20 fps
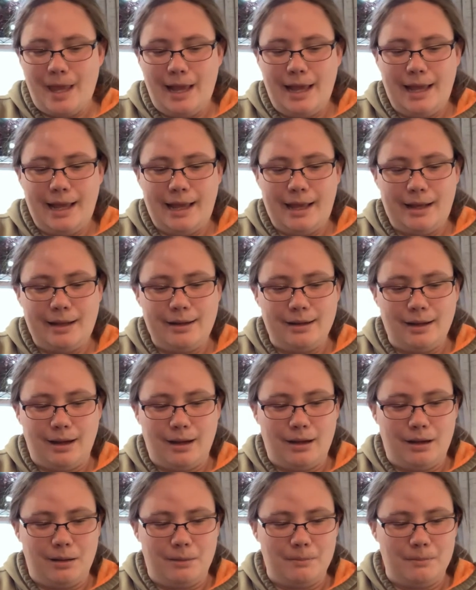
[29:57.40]
And
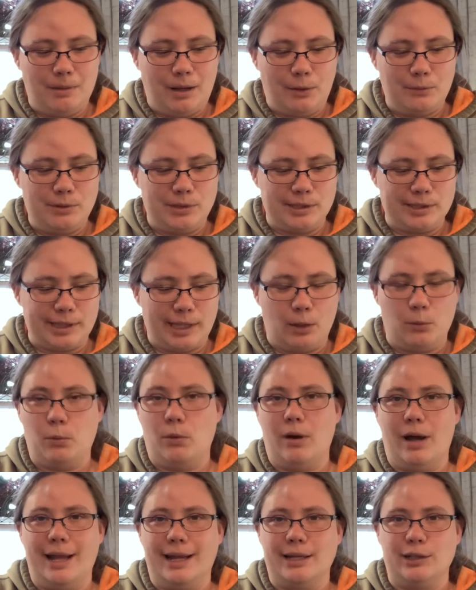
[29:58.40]
I was just like,
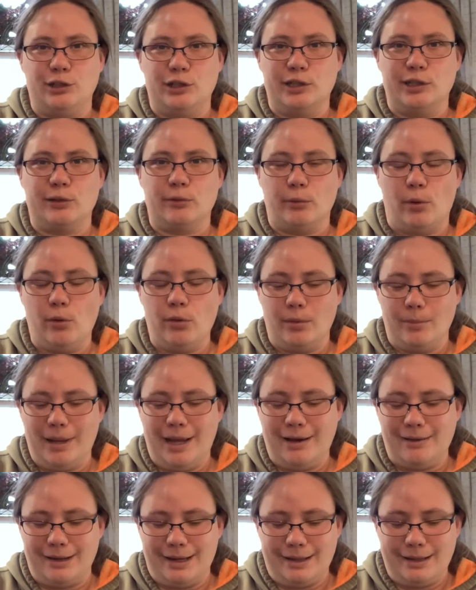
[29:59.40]
well, I could just throw them
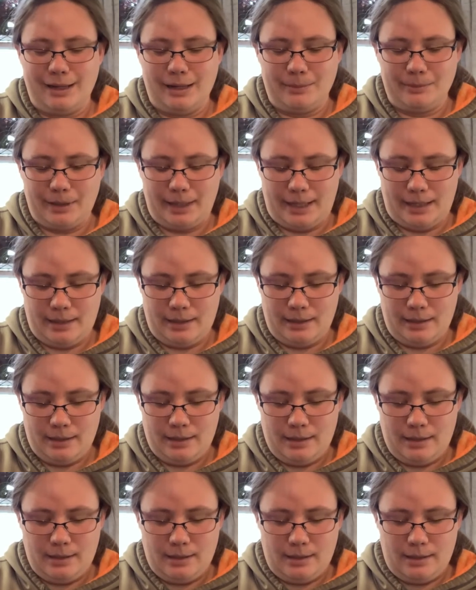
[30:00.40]
out. And then I'm like,
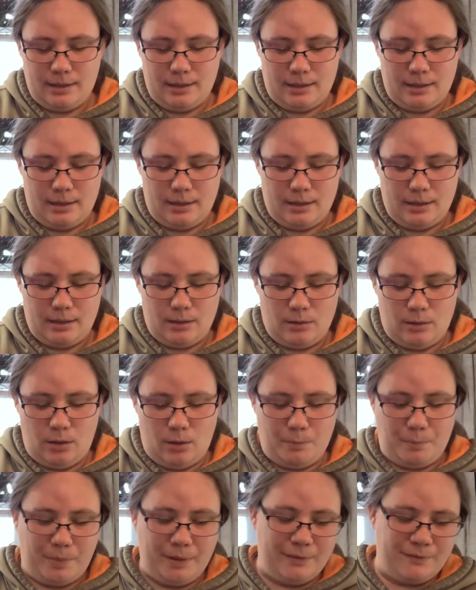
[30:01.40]

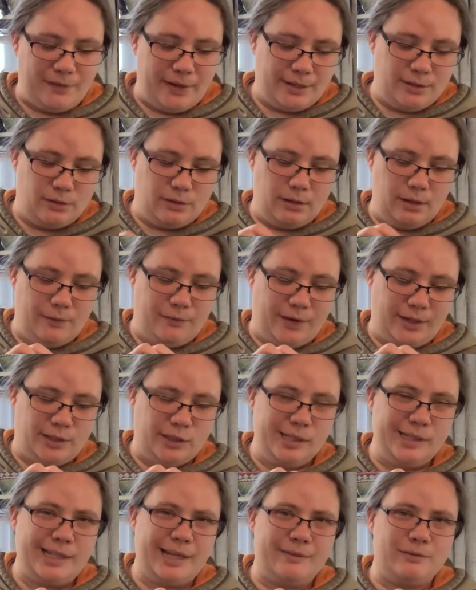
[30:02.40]
but if I
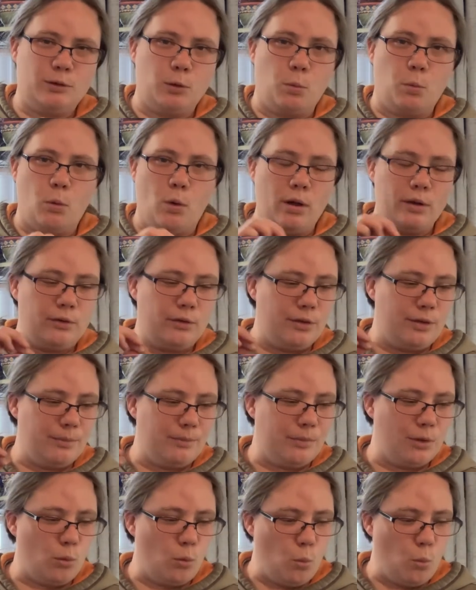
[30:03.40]
just have to water them the